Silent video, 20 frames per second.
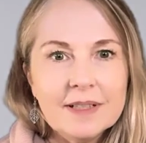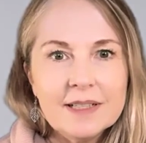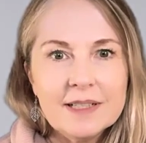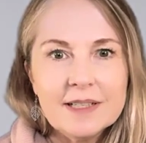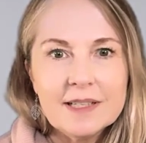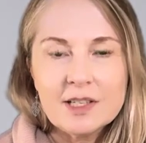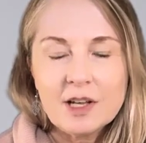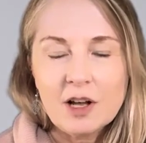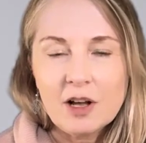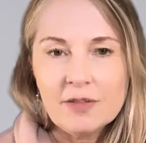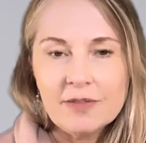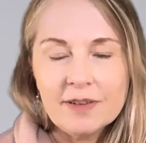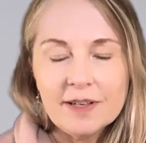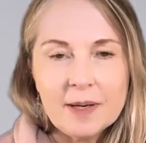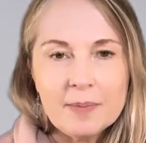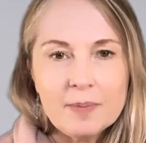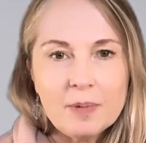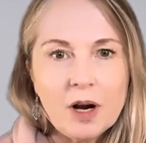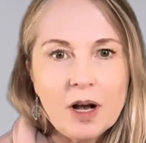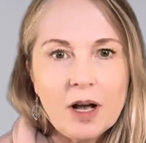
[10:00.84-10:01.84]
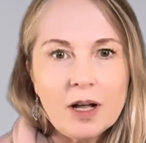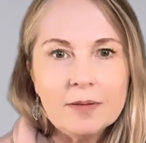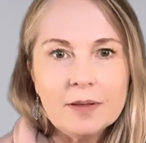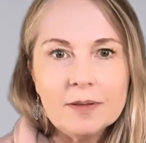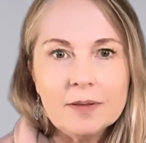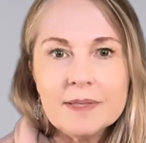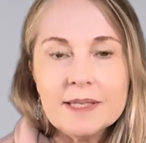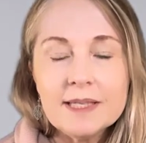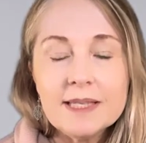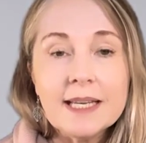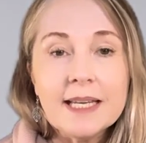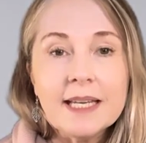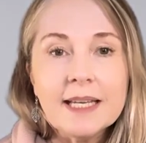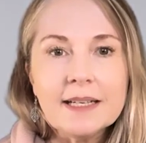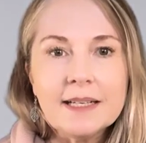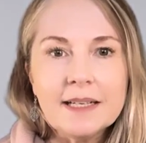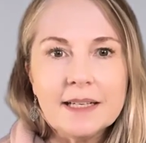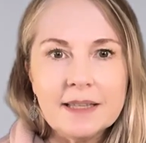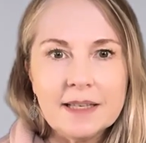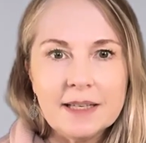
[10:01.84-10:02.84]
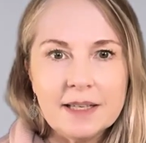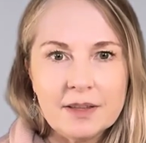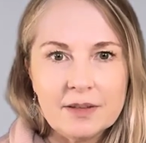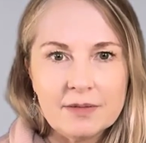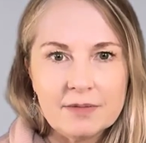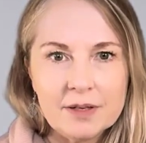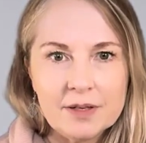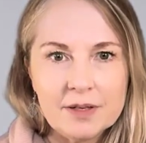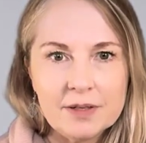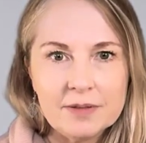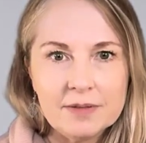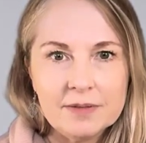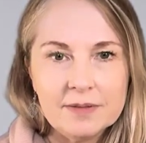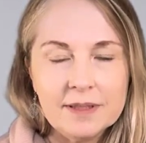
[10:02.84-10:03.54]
solve any problems, think anything through.